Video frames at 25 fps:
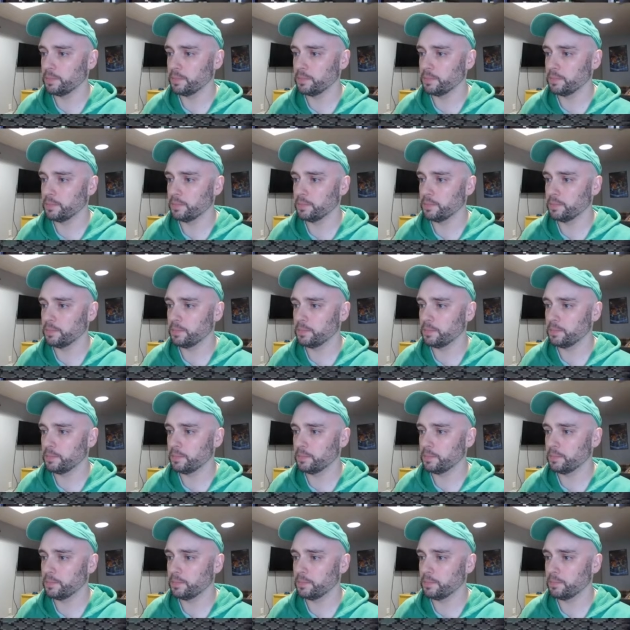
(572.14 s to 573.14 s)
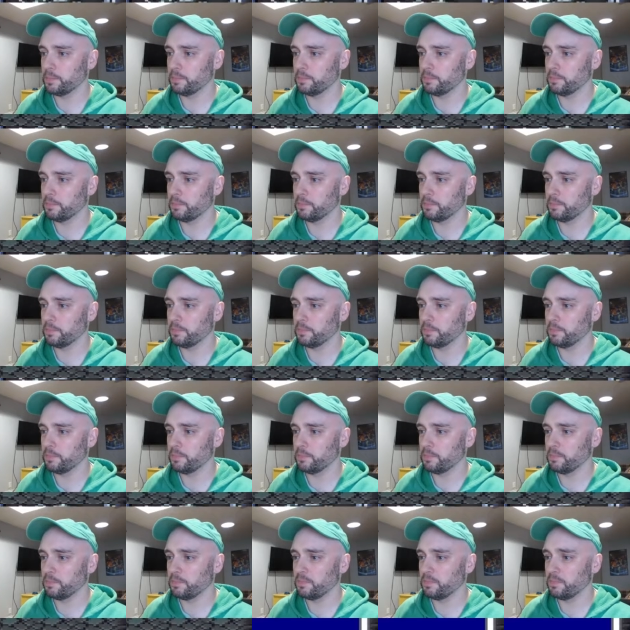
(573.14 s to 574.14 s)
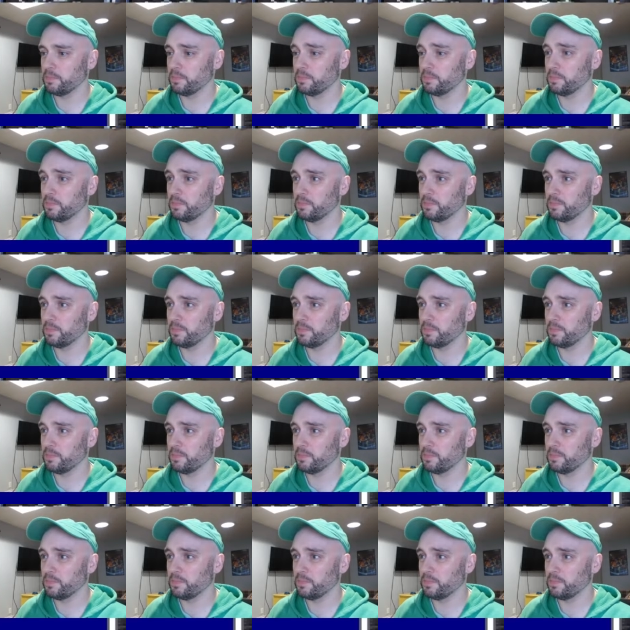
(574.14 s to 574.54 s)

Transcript: No one is speaking in this clip.